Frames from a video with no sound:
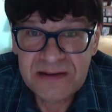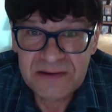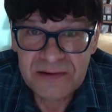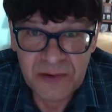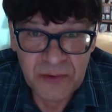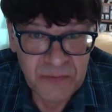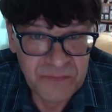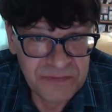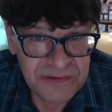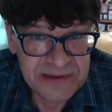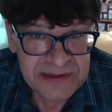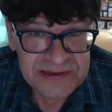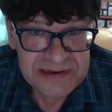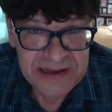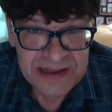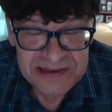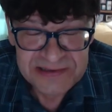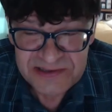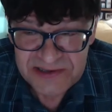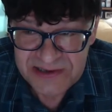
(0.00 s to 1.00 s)
hopefully an
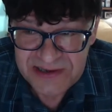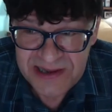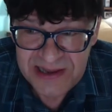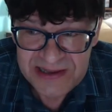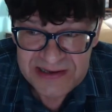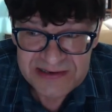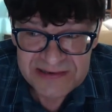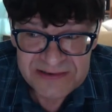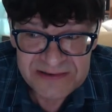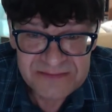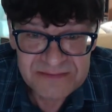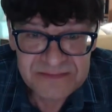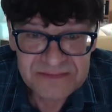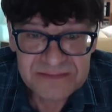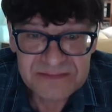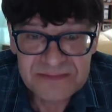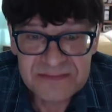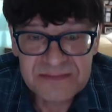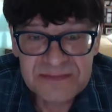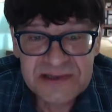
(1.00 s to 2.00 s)
educated
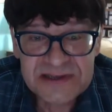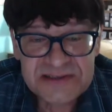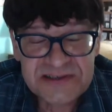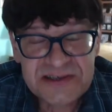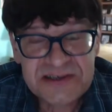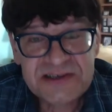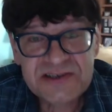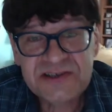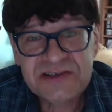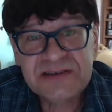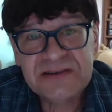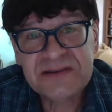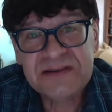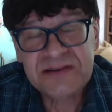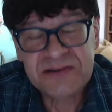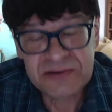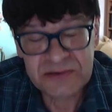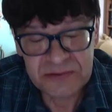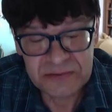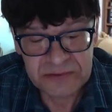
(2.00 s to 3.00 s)
decision,
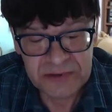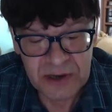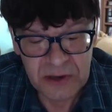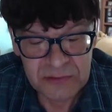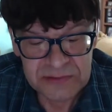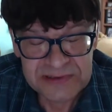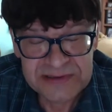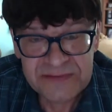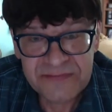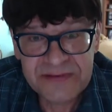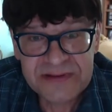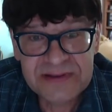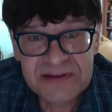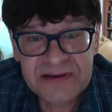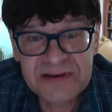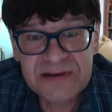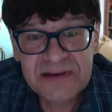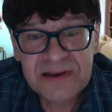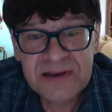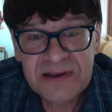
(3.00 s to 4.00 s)
to go live in
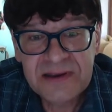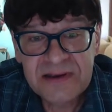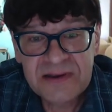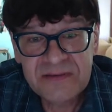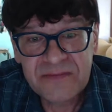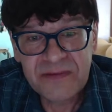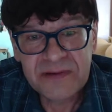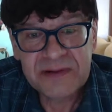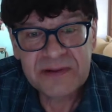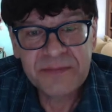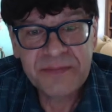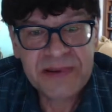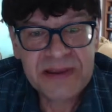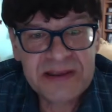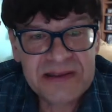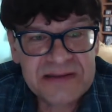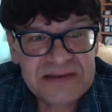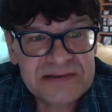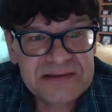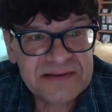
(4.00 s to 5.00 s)
the
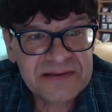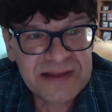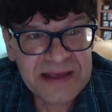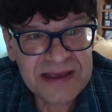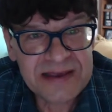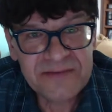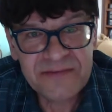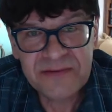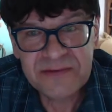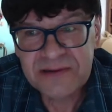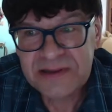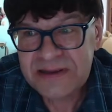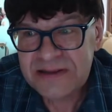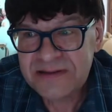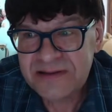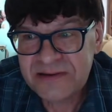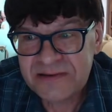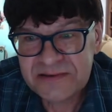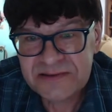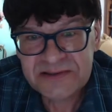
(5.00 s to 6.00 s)
Philippines. Thankfully,
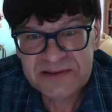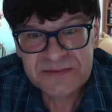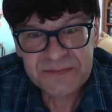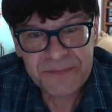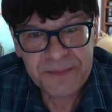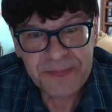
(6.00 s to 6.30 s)
there's